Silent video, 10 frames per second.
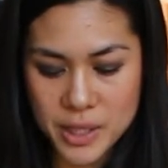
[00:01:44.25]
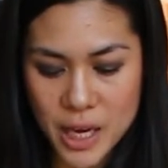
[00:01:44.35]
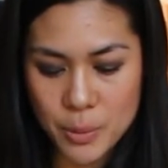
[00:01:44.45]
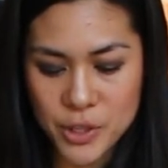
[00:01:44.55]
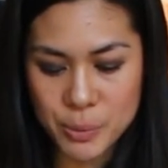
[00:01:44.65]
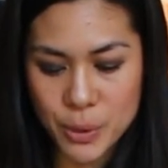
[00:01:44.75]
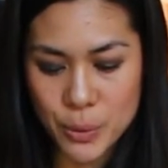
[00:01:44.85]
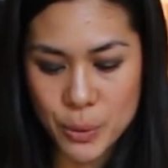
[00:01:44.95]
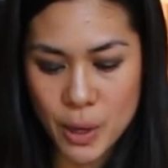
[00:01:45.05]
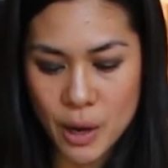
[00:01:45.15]

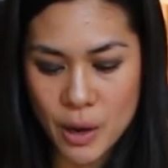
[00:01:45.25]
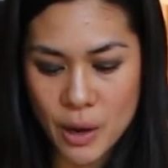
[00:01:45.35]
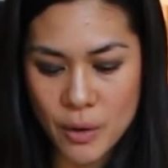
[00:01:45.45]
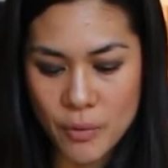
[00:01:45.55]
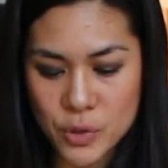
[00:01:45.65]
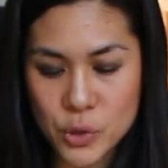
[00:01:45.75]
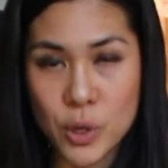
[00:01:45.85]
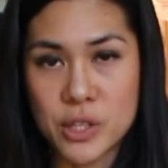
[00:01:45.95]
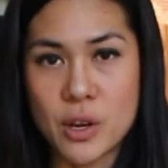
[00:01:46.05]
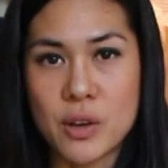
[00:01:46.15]
tablespoon of
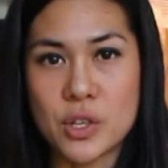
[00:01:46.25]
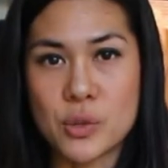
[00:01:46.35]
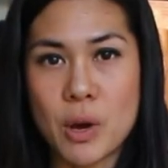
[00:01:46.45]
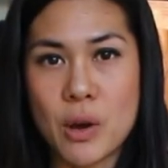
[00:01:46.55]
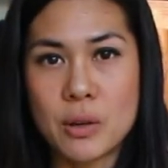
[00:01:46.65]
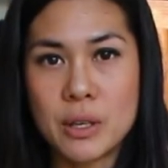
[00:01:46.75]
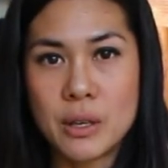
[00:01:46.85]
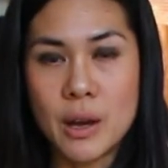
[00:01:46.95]
soy sauce as well,